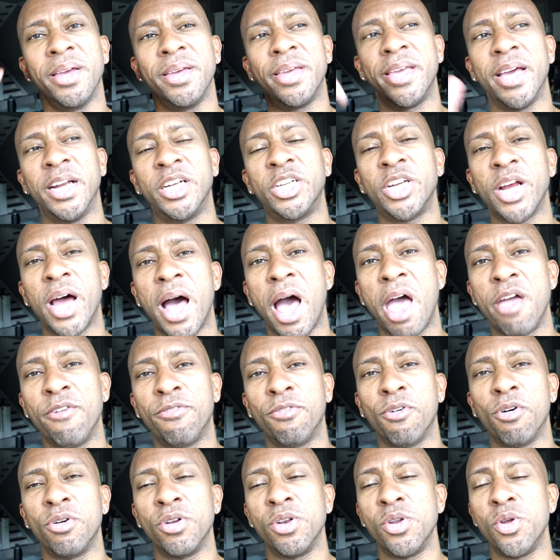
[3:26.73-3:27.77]
Get your
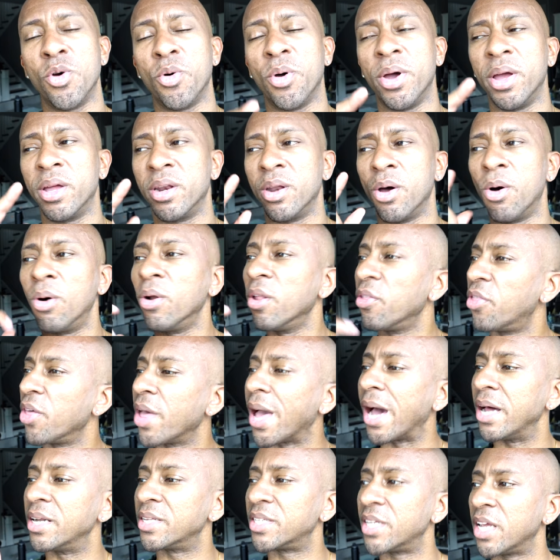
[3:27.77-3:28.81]
iPhone doing. The only thing
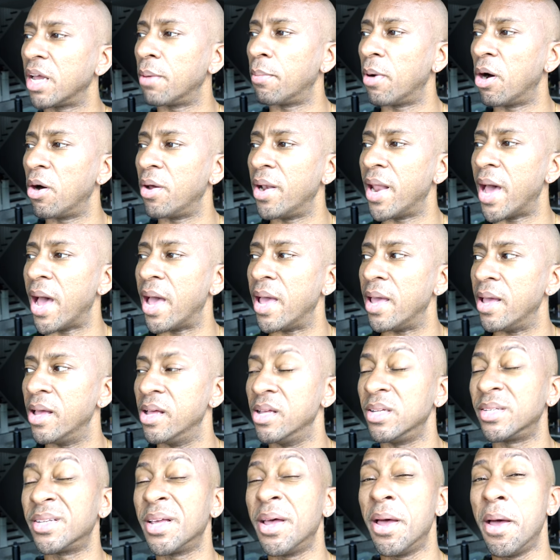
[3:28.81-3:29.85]
I'd say about that
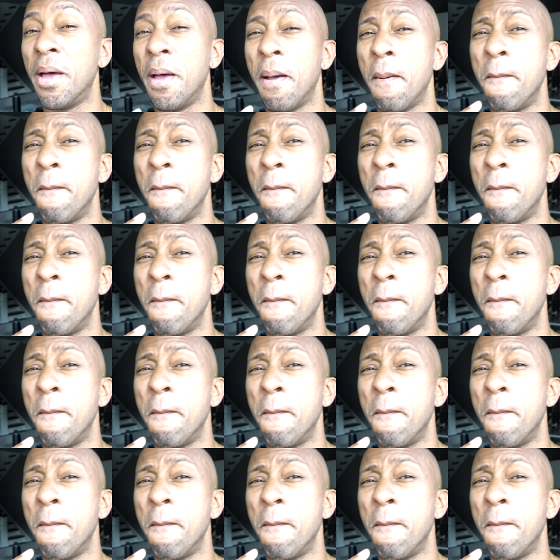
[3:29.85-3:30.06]
is